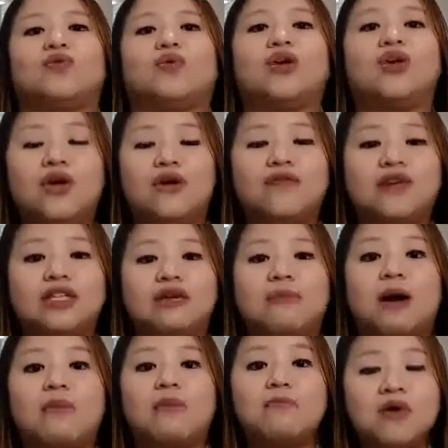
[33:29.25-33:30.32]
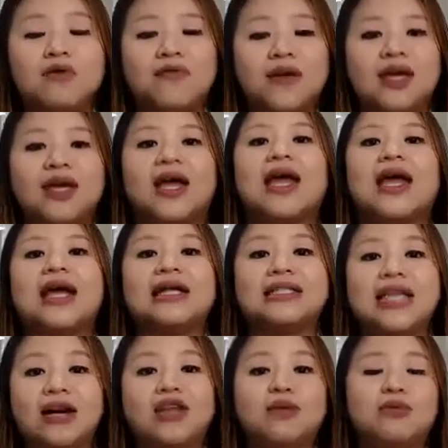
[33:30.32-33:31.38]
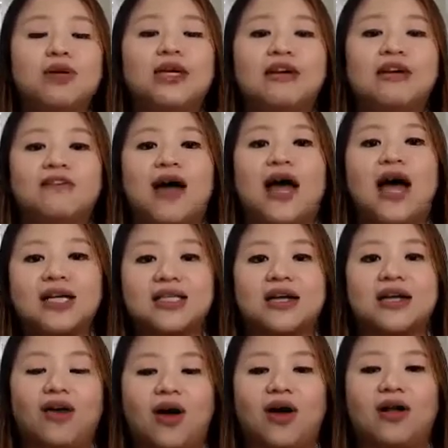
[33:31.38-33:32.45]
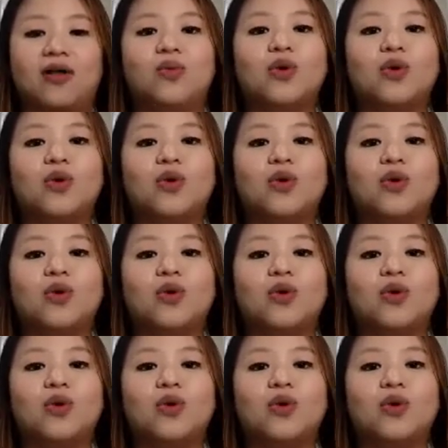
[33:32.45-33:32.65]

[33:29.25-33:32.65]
or nervous about moving, tell them to give us a call.